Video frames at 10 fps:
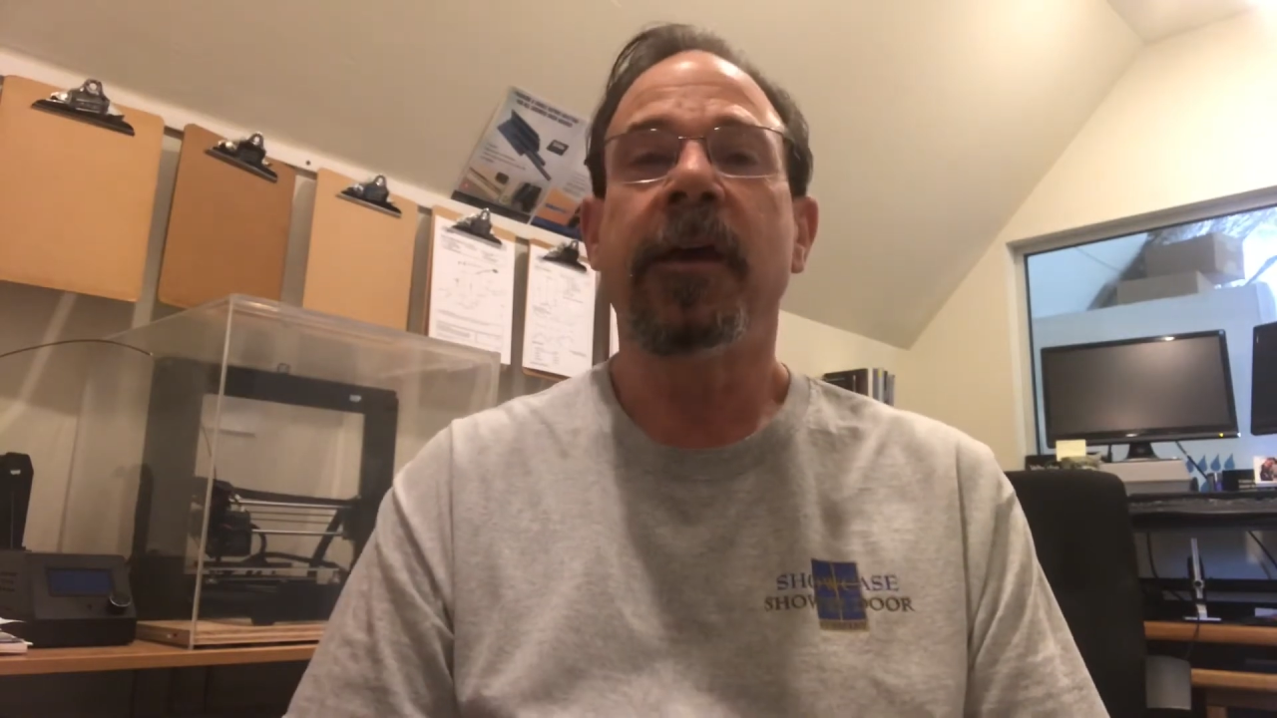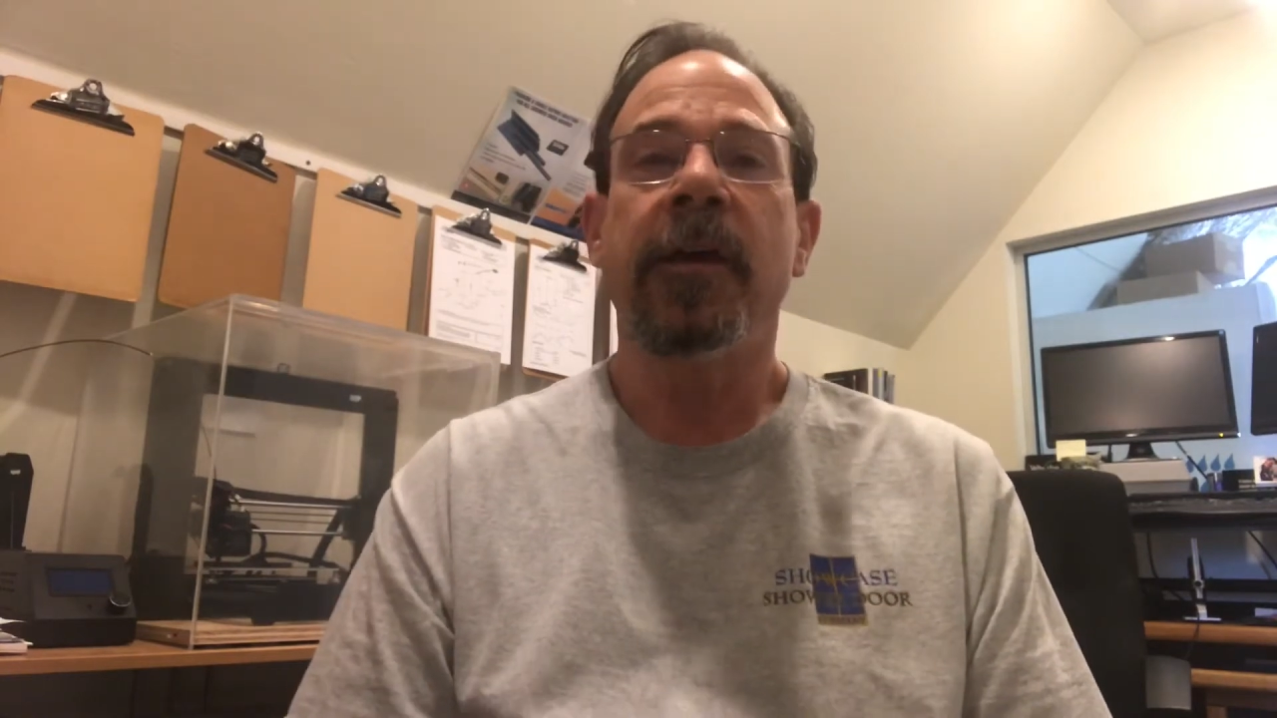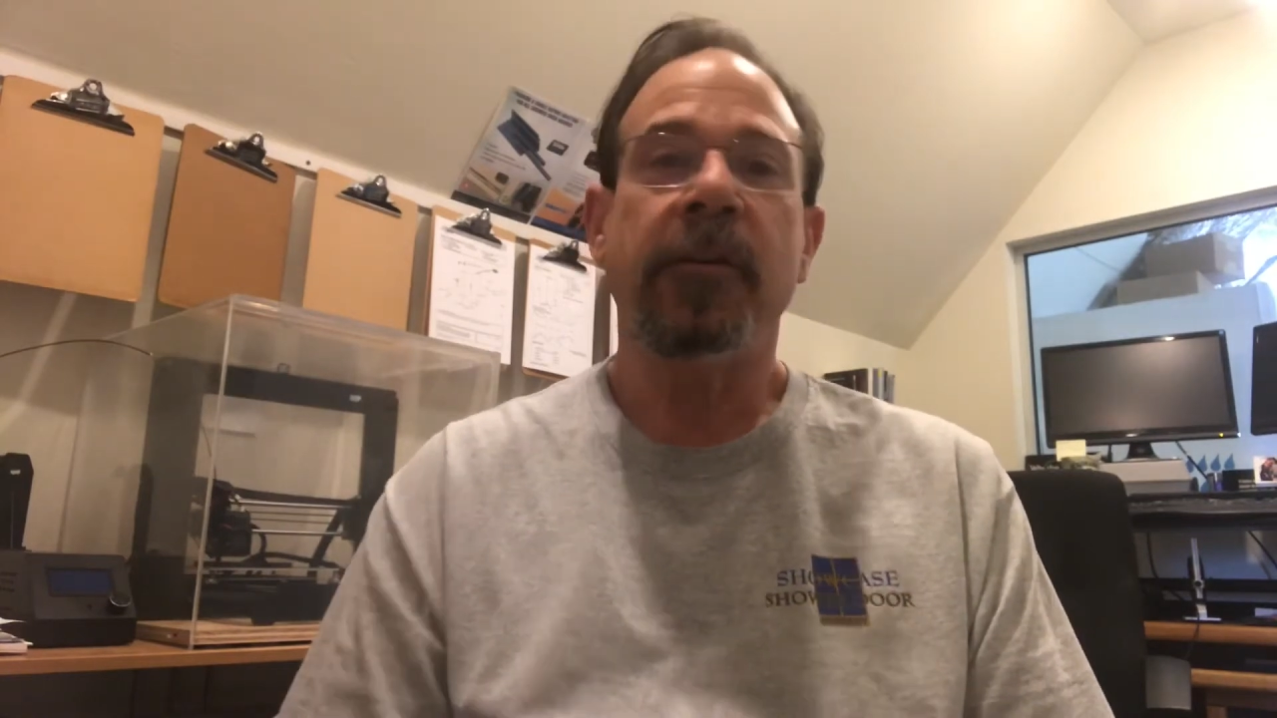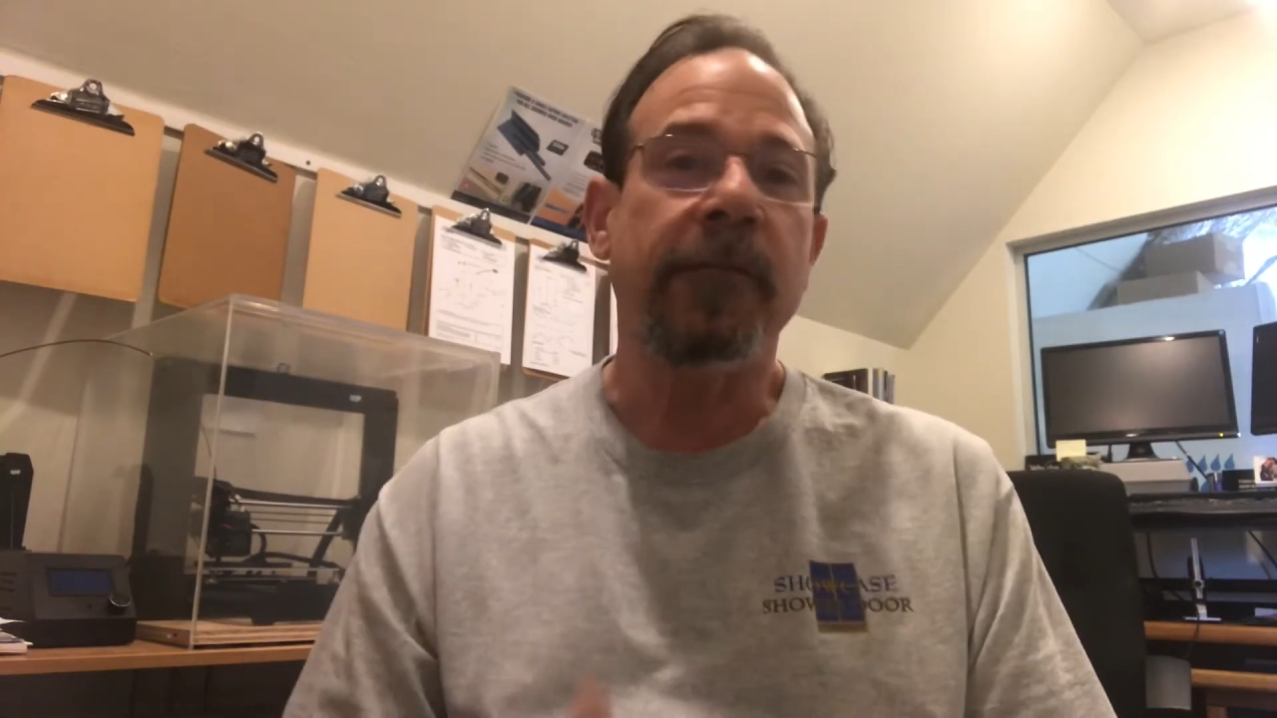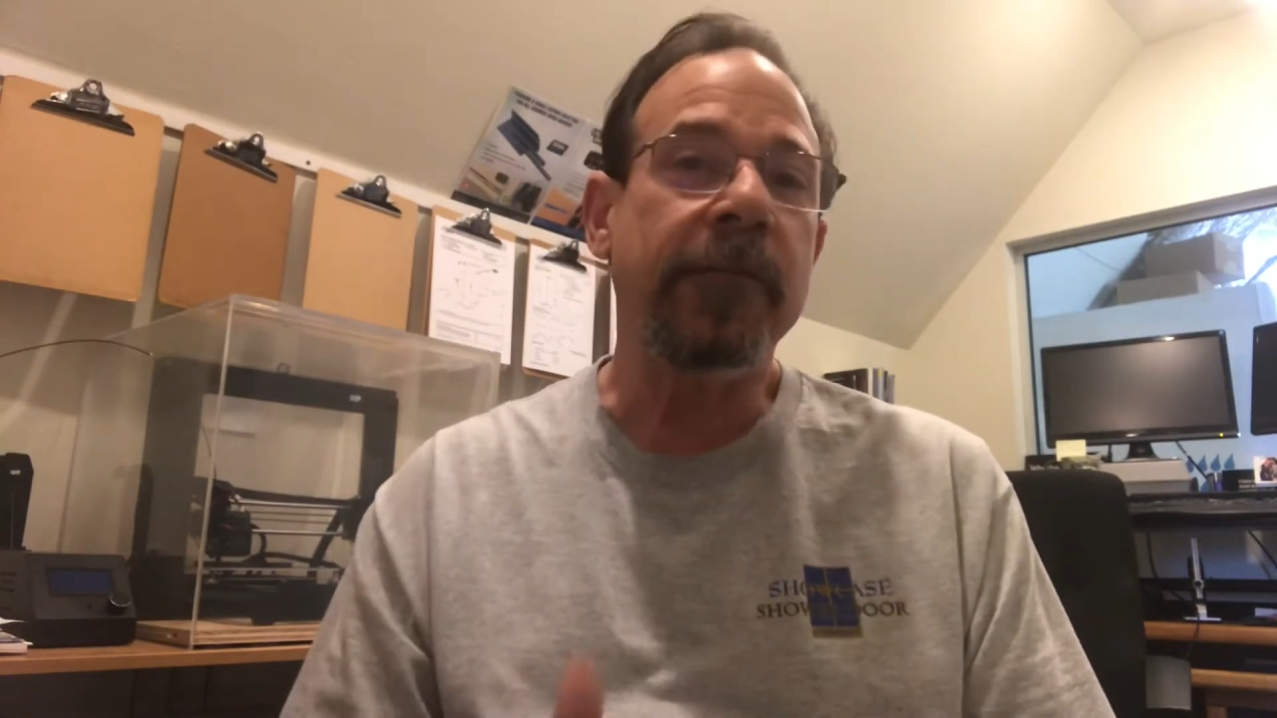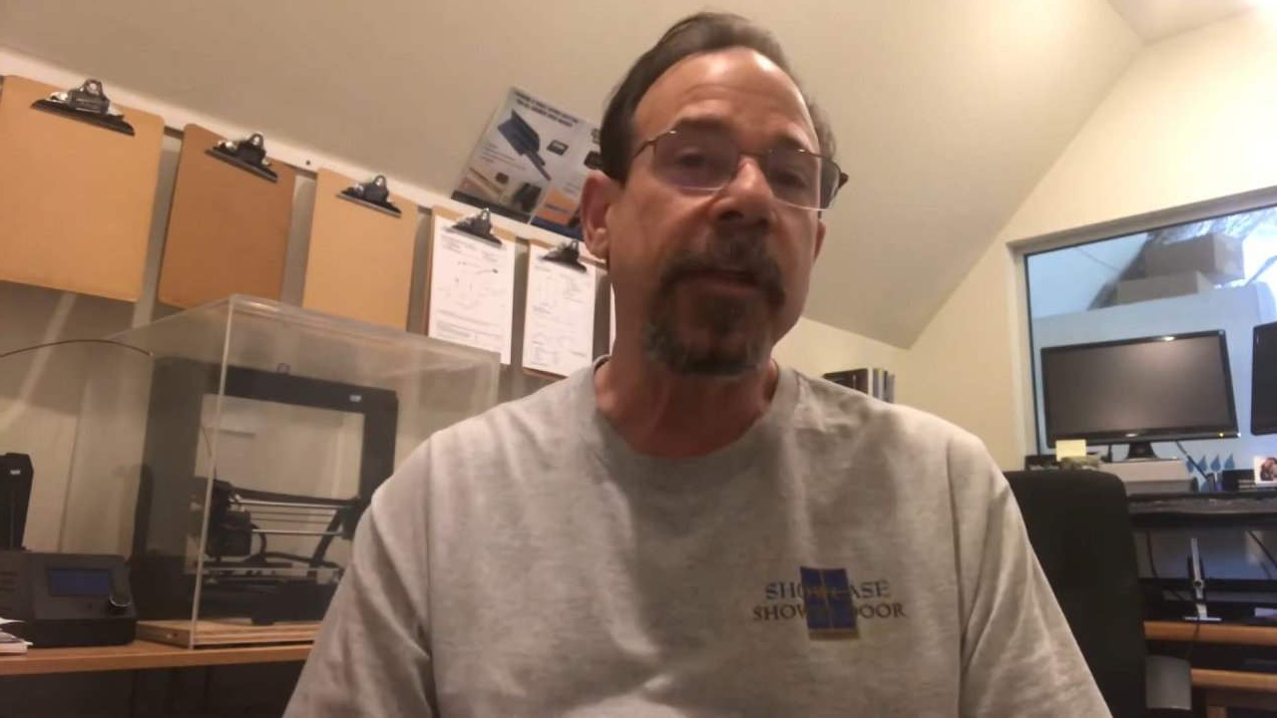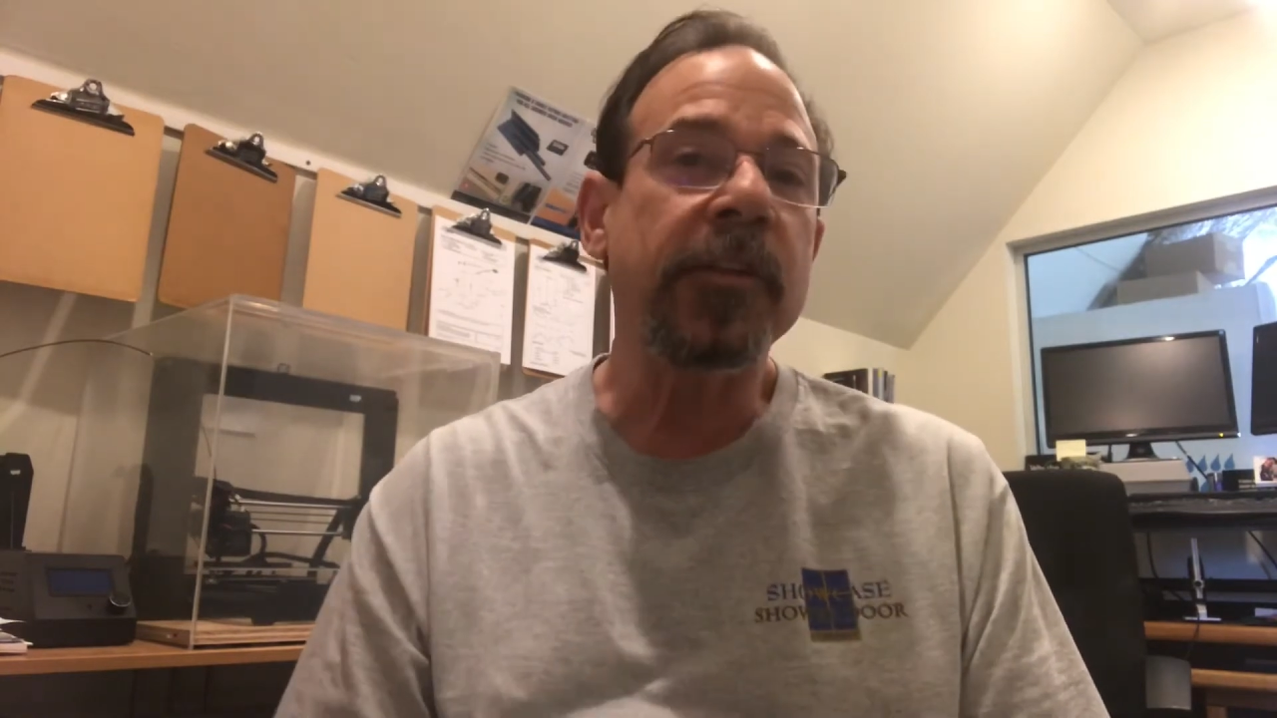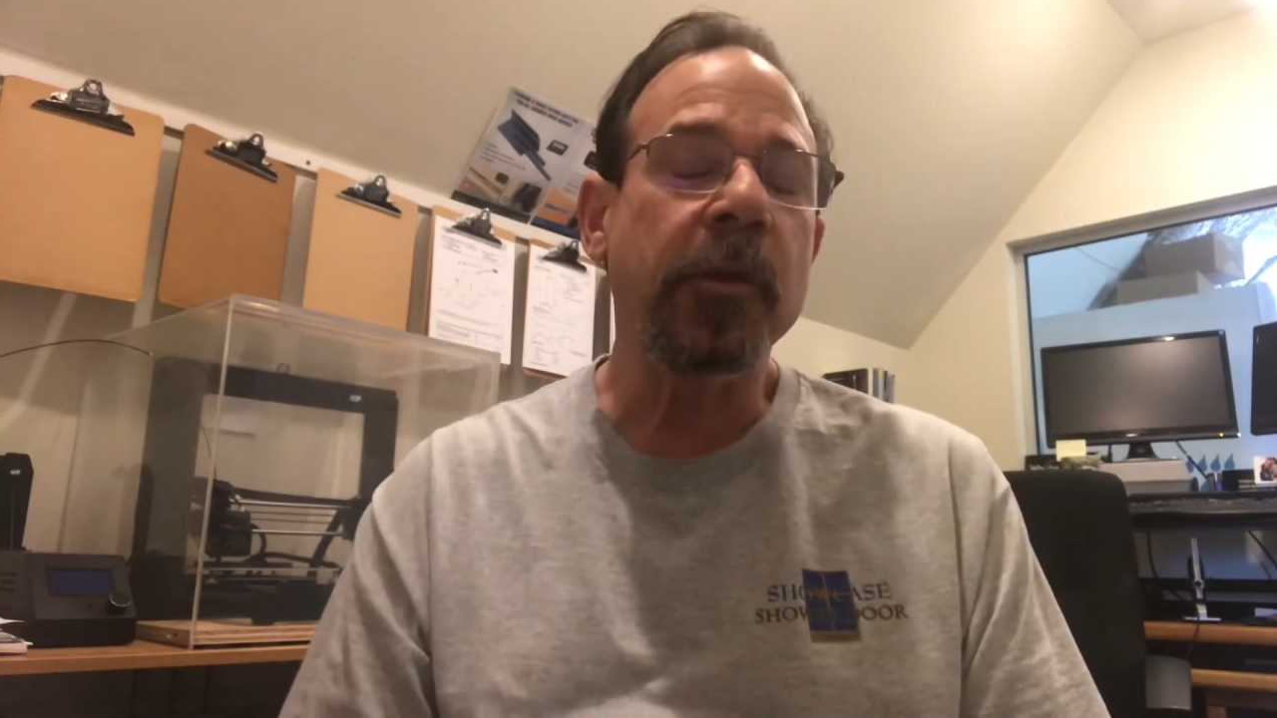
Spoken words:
to finish the